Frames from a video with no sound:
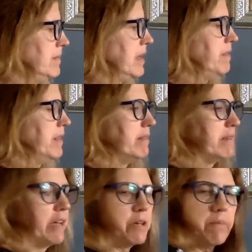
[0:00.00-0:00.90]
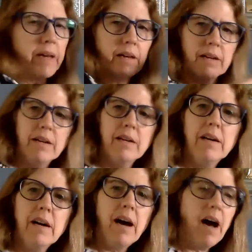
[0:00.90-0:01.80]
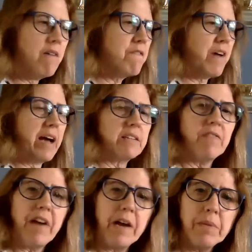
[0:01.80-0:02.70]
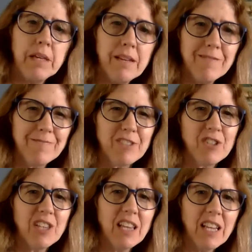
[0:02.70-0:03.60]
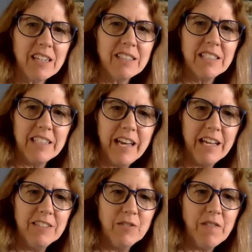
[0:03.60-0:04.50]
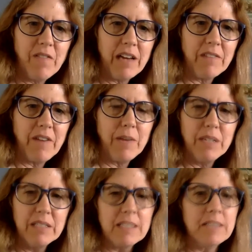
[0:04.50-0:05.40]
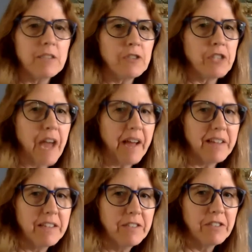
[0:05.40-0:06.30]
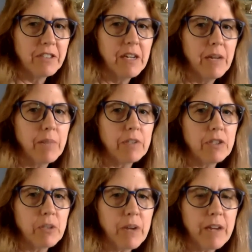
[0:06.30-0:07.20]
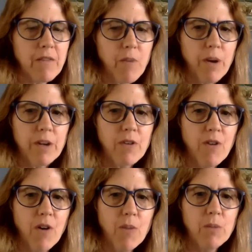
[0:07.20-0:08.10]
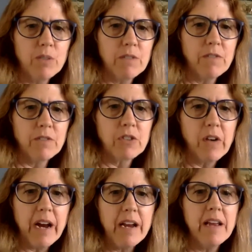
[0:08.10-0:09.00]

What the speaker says: And that's how you make a fact family Good luck today doing fact families. It's a challenge, but you're ready for it. You're almost in first grade